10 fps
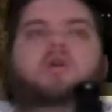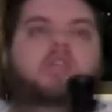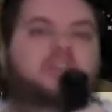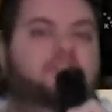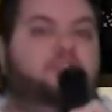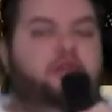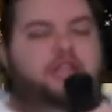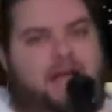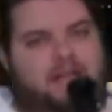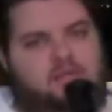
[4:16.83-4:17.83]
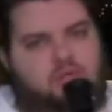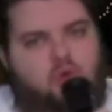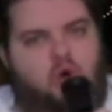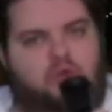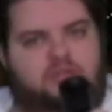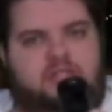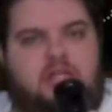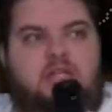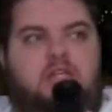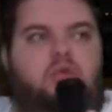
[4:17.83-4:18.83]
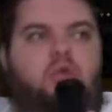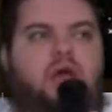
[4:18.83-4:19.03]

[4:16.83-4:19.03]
You have 3 kinds of rolls. You